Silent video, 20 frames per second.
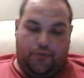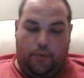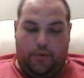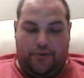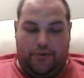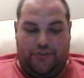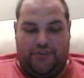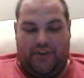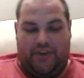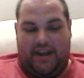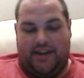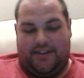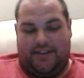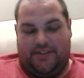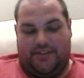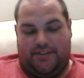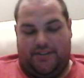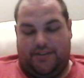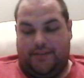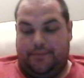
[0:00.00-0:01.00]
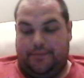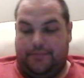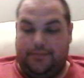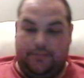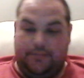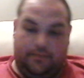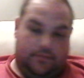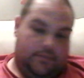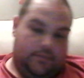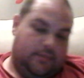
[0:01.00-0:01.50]
4 cents.
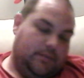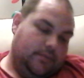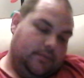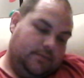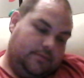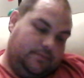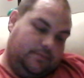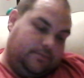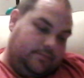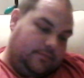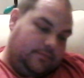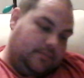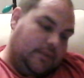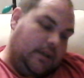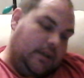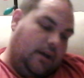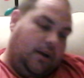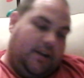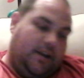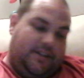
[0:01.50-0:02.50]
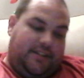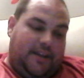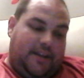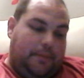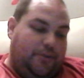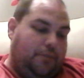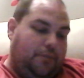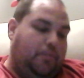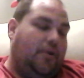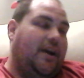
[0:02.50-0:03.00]

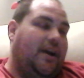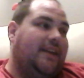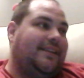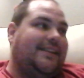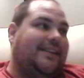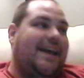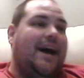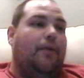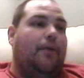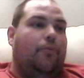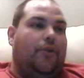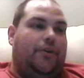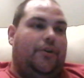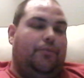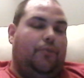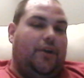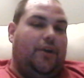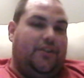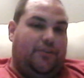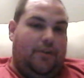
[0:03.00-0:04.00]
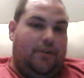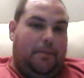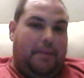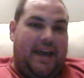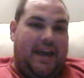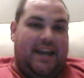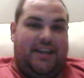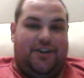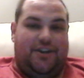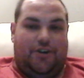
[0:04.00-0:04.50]
Honestly, I'm surprised that one wasn't
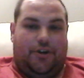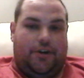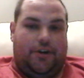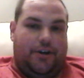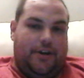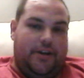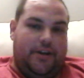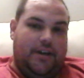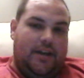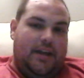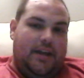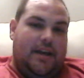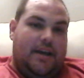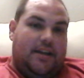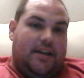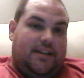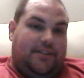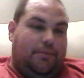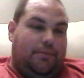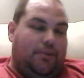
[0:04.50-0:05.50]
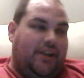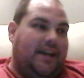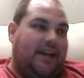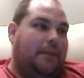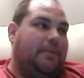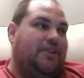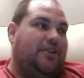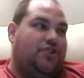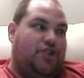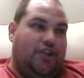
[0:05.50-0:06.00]
a penny card, because there were
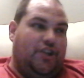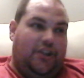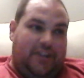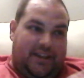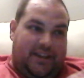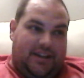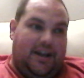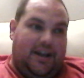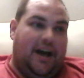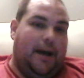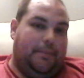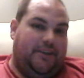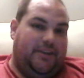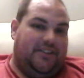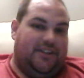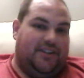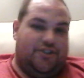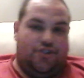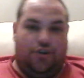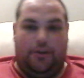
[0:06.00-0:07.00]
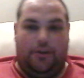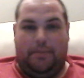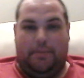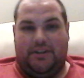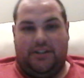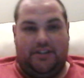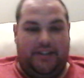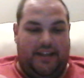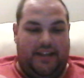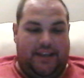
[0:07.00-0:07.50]
like a bajillion copies that showed
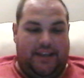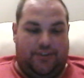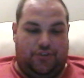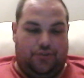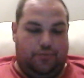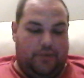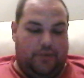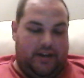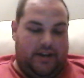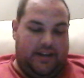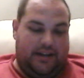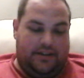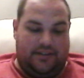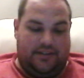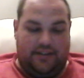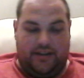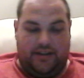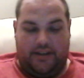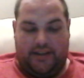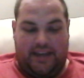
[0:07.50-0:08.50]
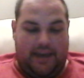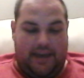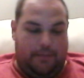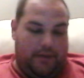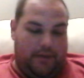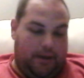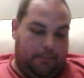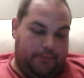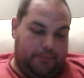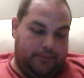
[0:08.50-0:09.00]
up on the list when it
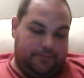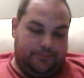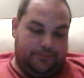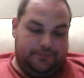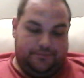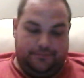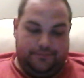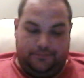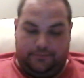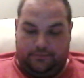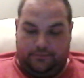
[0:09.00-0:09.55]
came up.